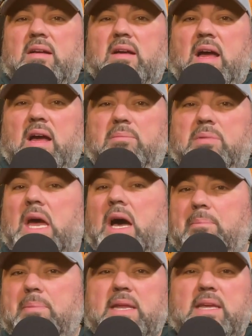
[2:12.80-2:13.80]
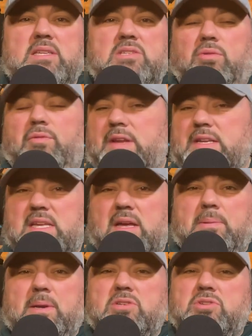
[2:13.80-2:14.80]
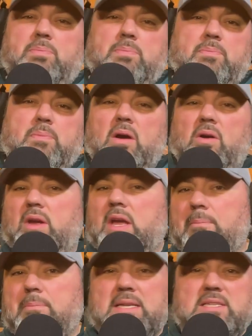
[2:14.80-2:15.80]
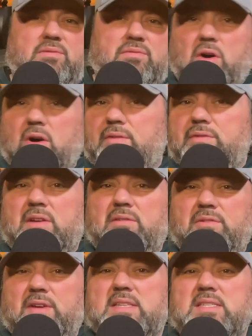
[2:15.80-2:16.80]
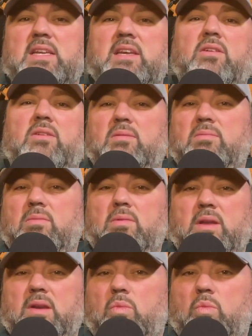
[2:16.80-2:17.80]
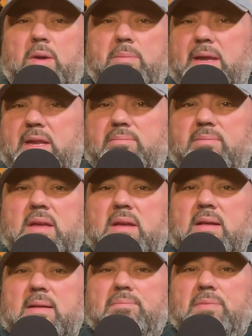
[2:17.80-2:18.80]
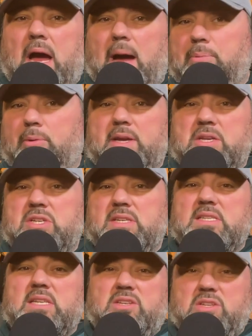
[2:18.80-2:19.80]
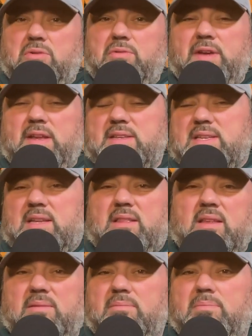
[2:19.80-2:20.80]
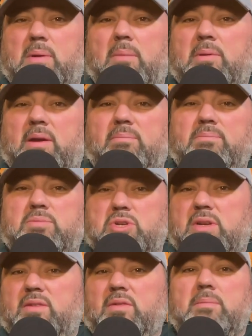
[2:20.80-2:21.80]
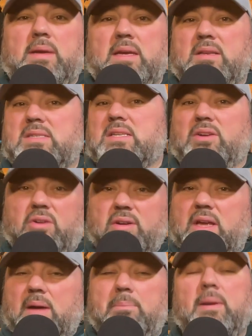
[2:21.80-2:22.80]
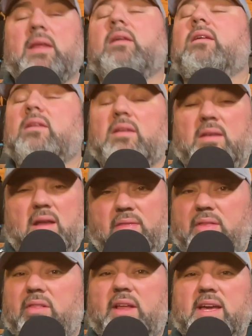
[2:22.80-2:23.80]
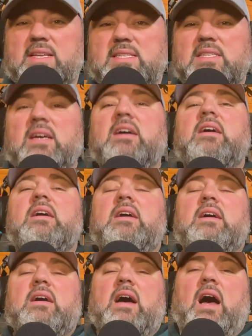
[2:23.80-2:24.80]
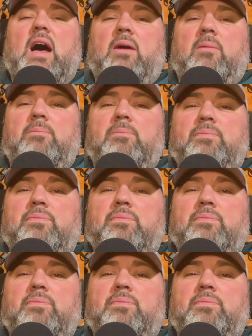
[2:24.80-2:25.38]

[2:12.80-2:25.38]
um, companies or fence companies or, or companies involved in fencing or, you know, one-man operations that do fencing that probably shouldn't even be considered a company nonetheless. Um,